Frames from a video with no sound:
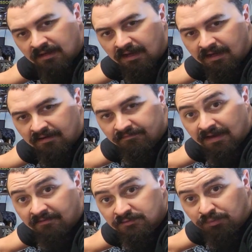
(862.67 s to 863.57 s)

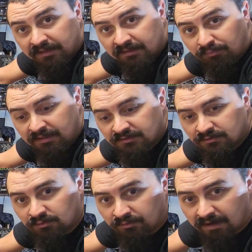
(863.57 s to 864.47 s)
valve spring compressor
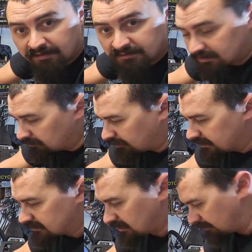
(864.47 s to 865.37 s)
tool around here
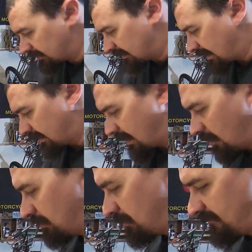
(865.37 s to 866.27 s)
someplace that I'm going to yank
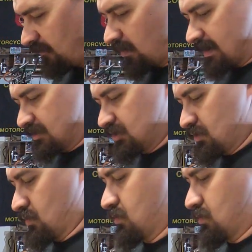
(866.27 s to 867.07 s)
out. But before I do,